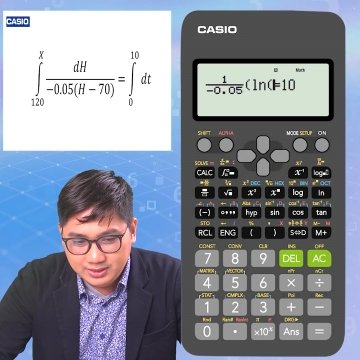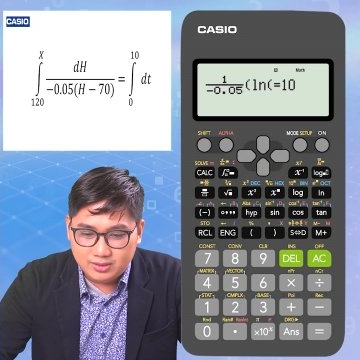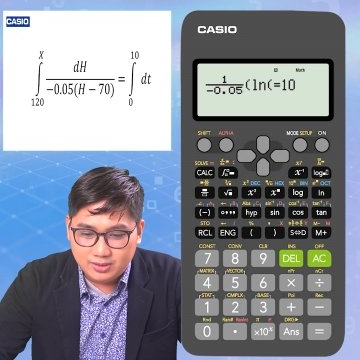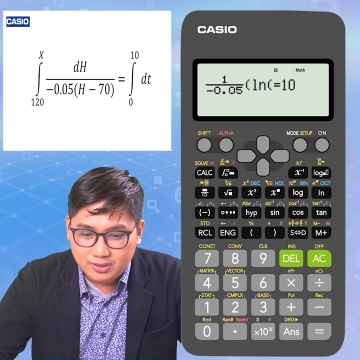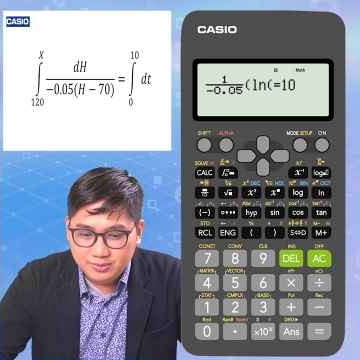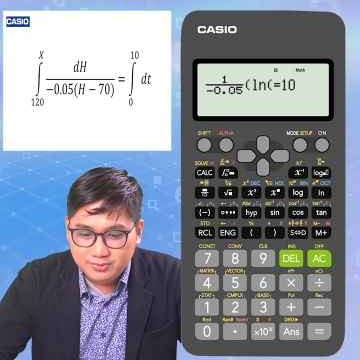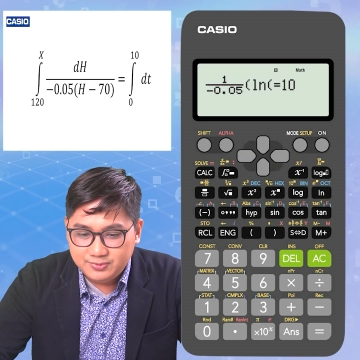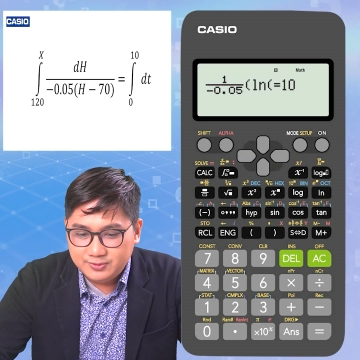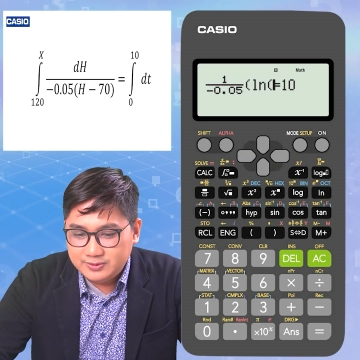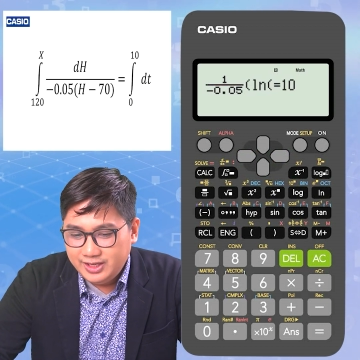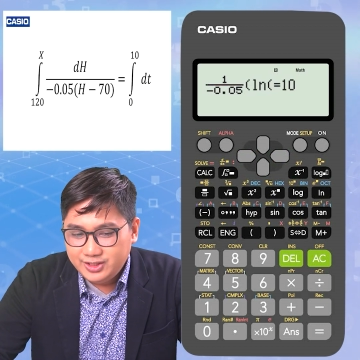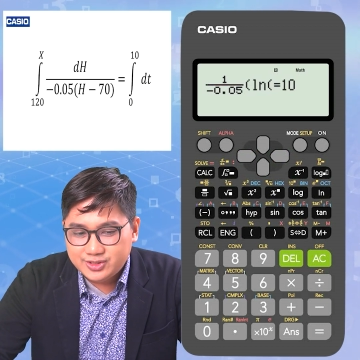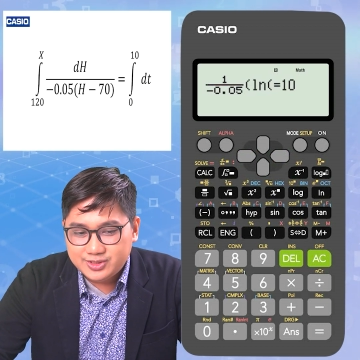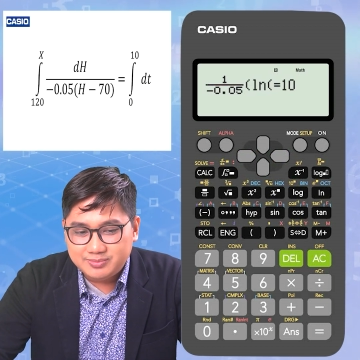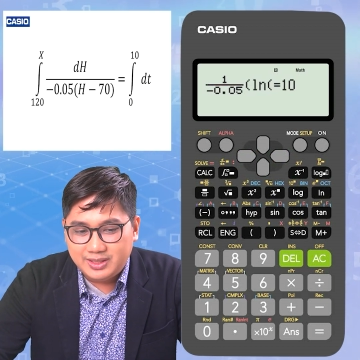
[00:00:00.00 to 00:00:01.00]
of
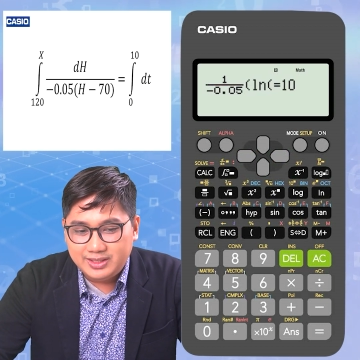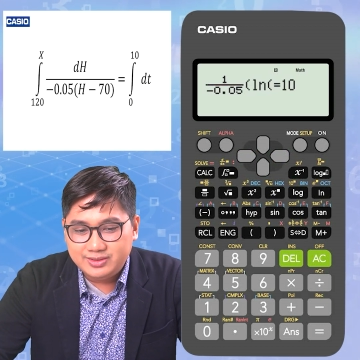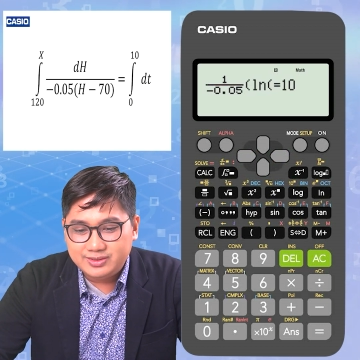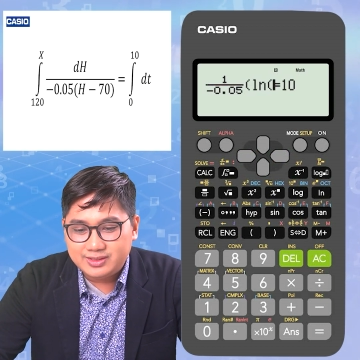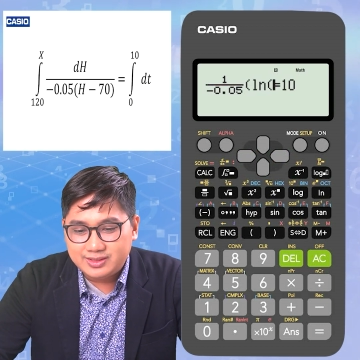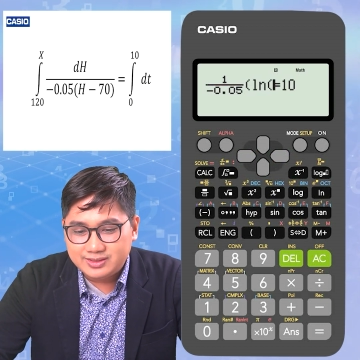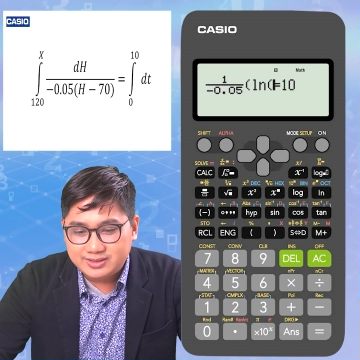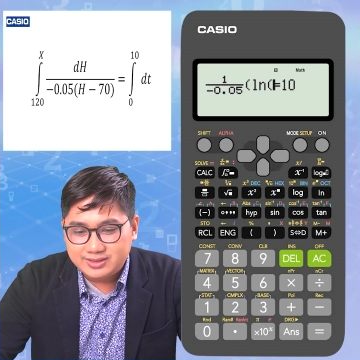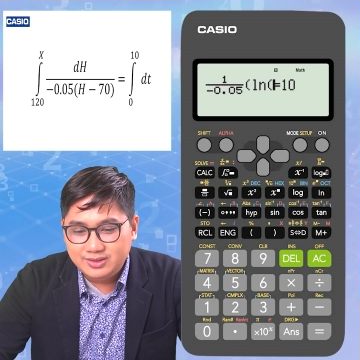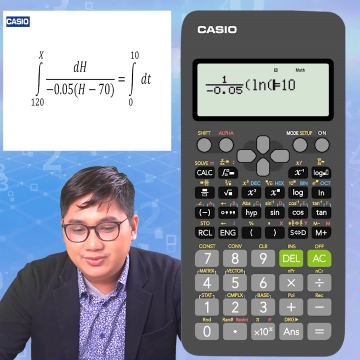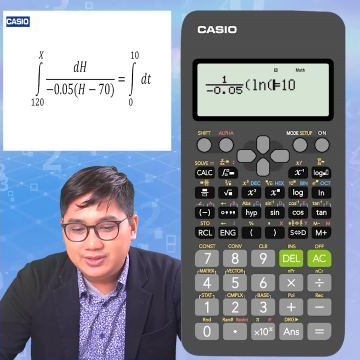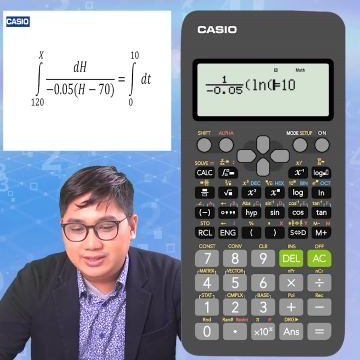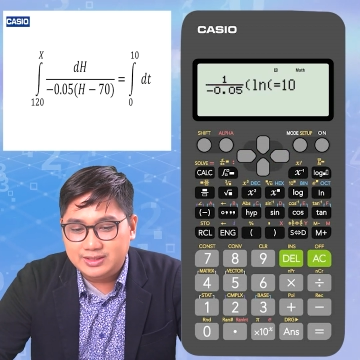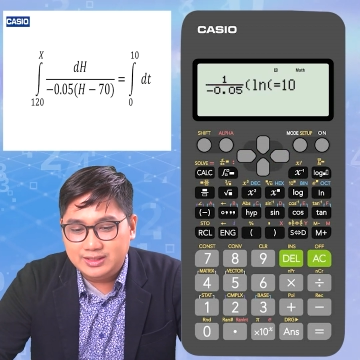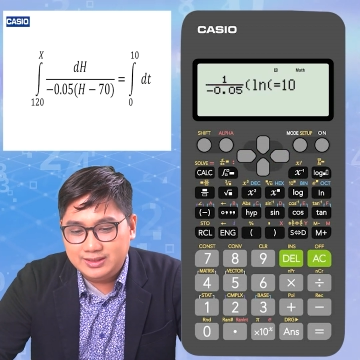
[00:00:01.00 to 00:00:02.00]
h minus
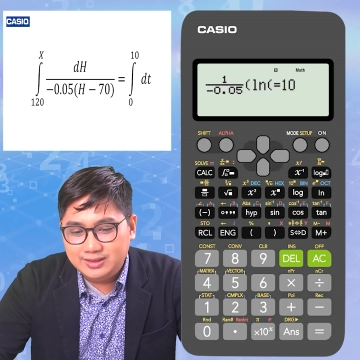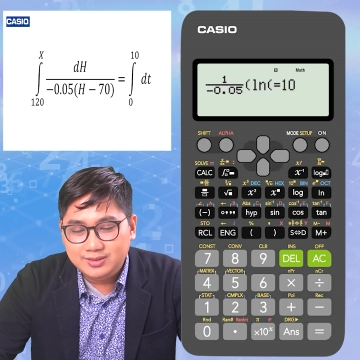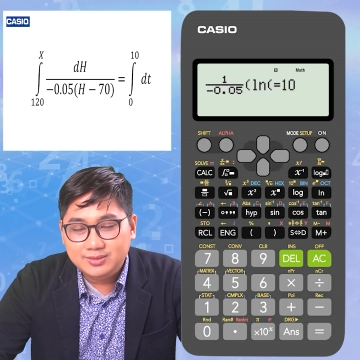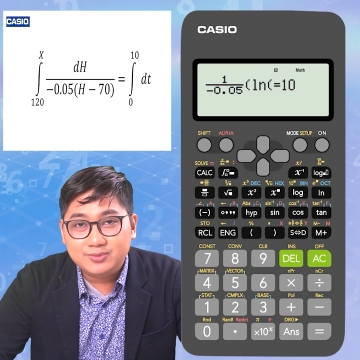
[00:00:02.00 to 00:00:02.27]
70